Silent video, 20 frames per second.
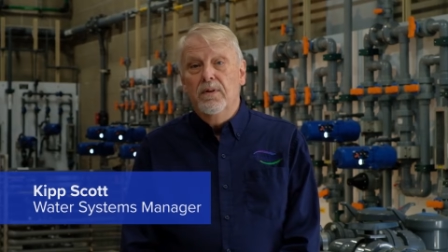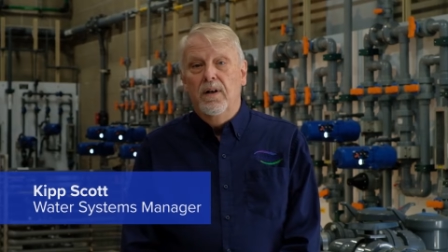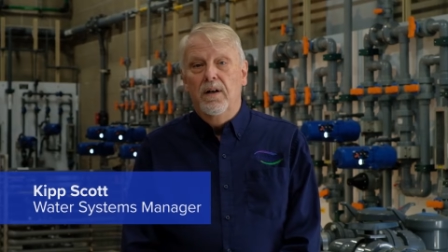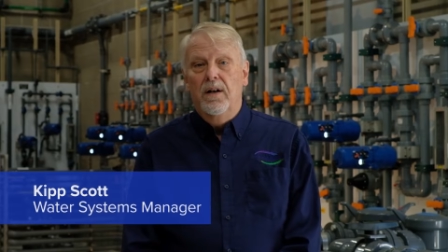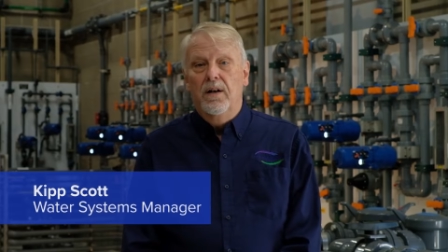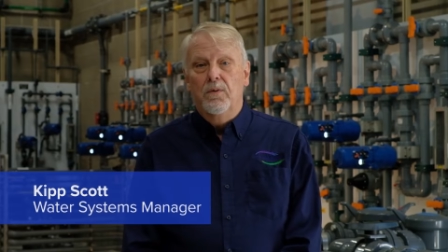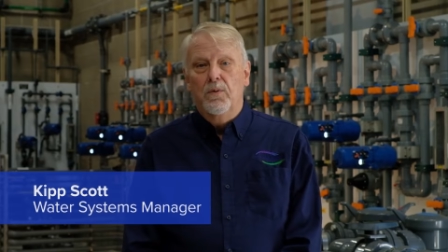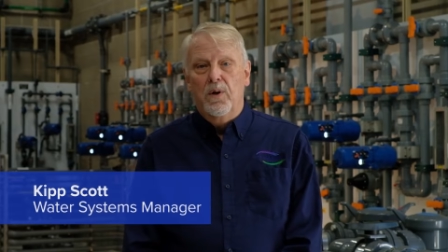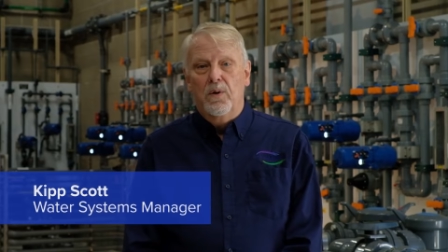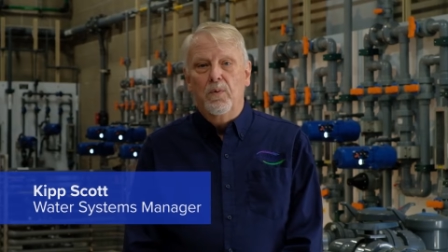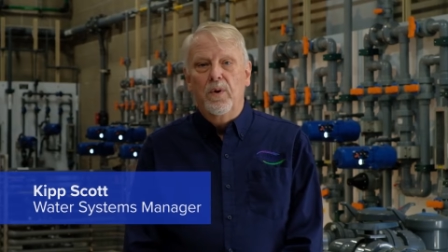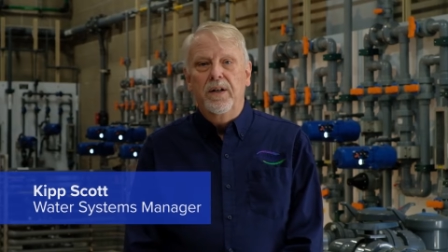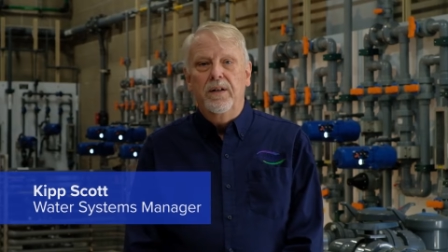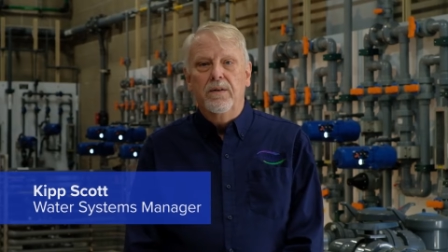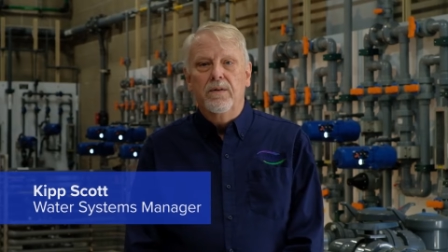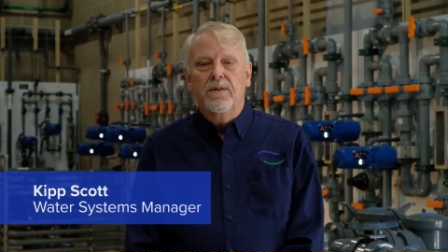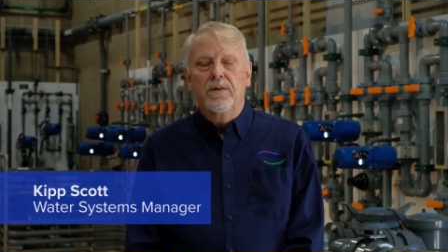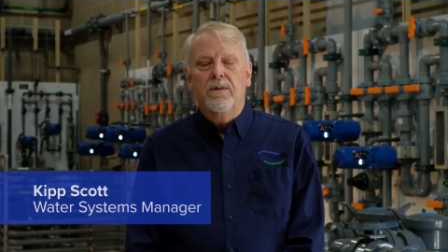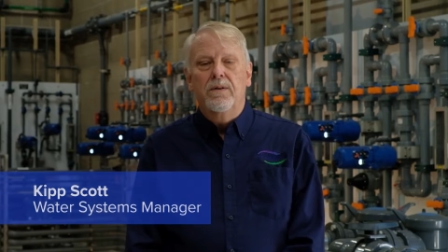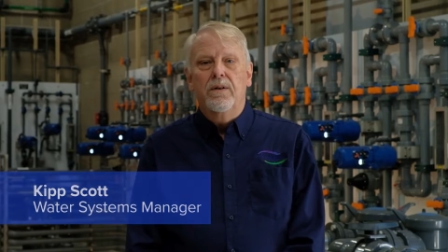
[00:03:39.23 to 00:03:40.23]
uh, what we
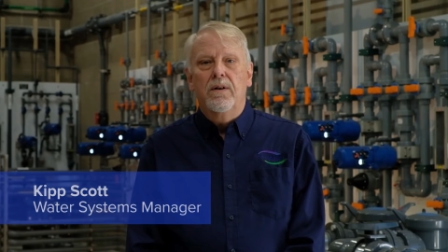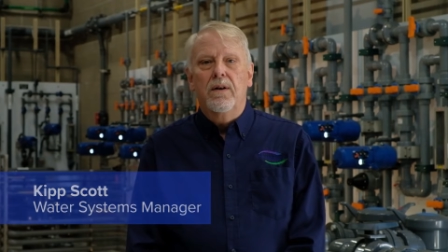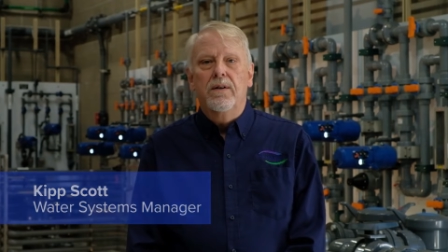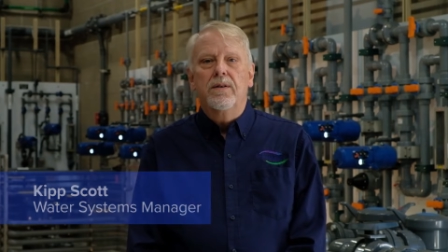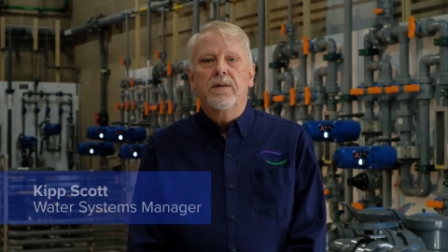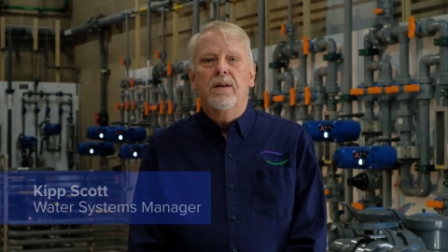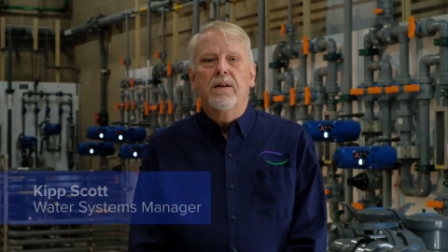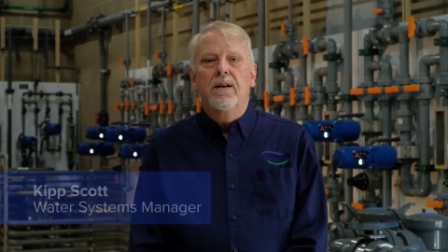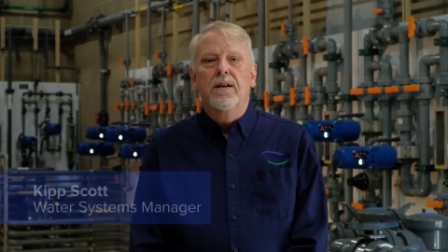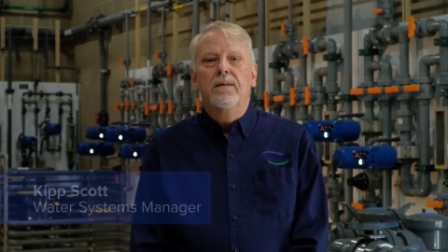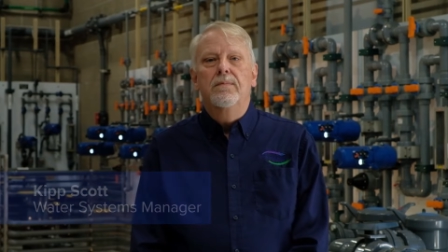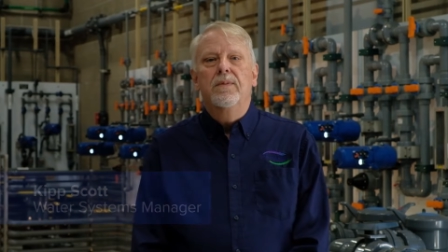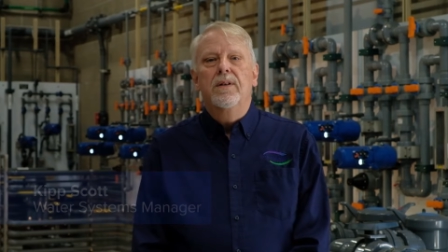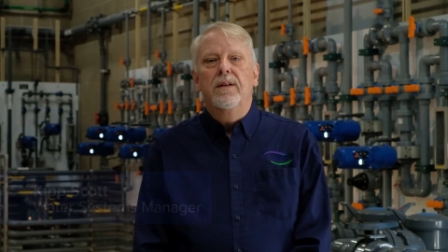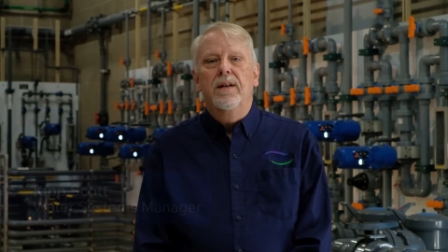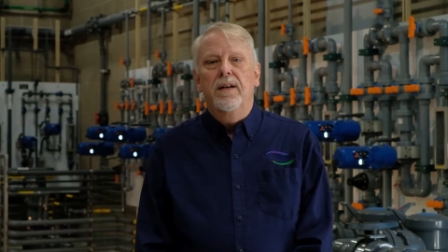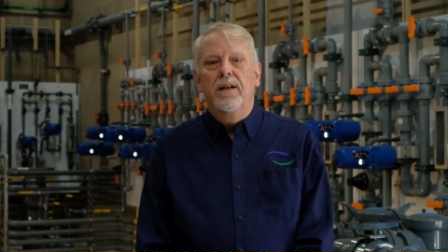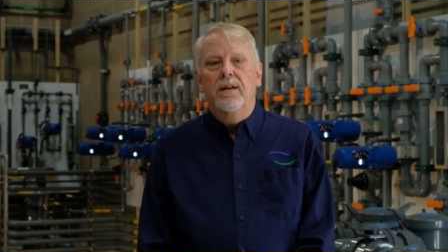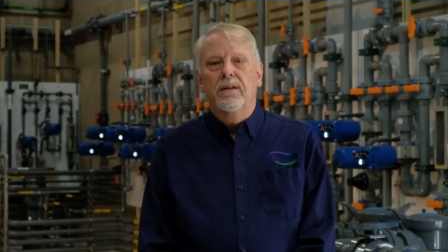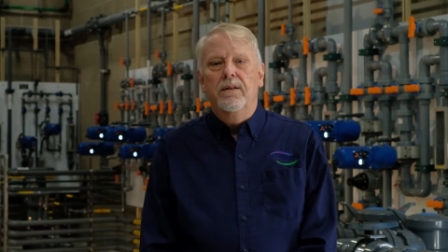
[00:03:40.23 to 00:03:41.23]
consider on time
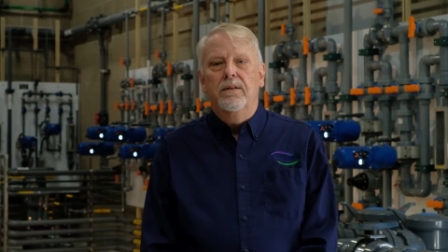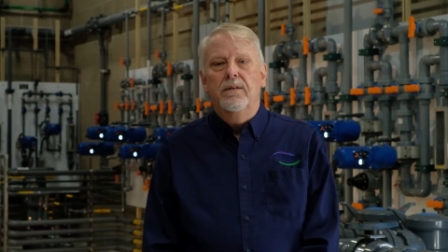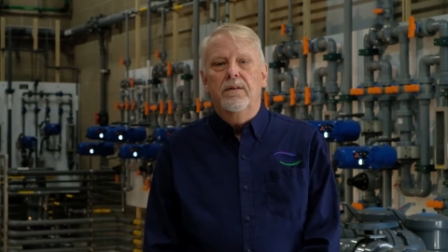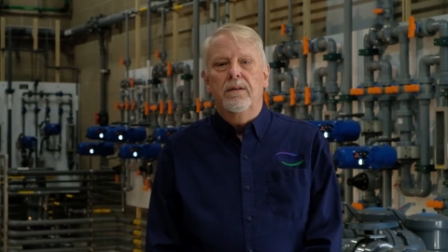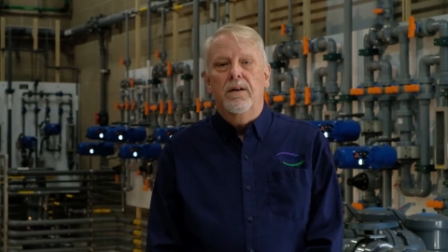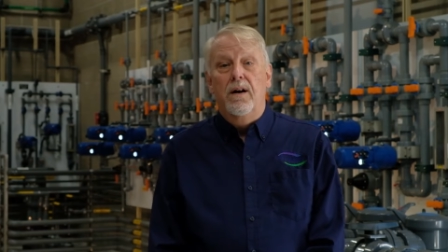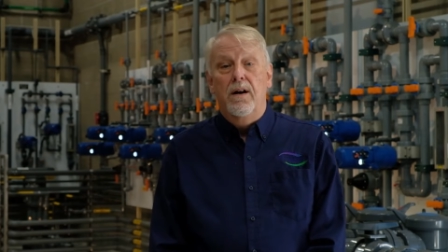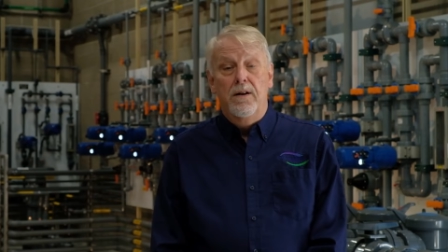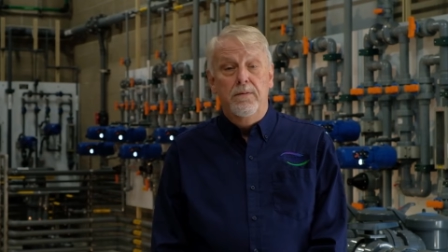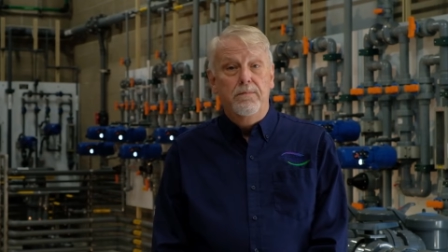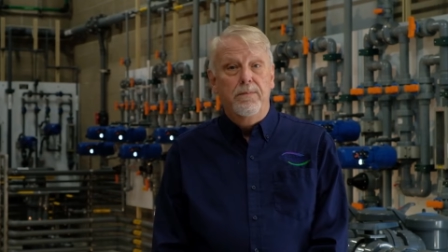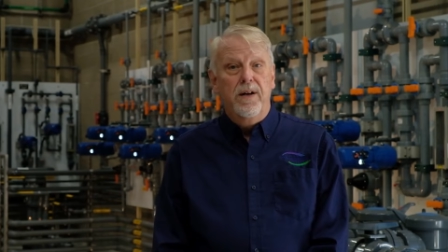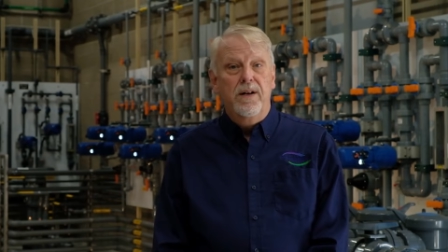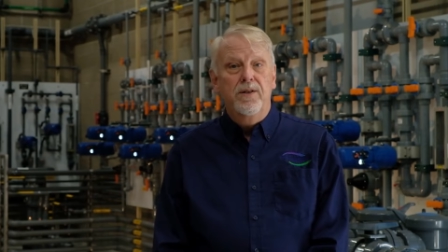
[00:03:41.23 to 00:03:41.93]
and on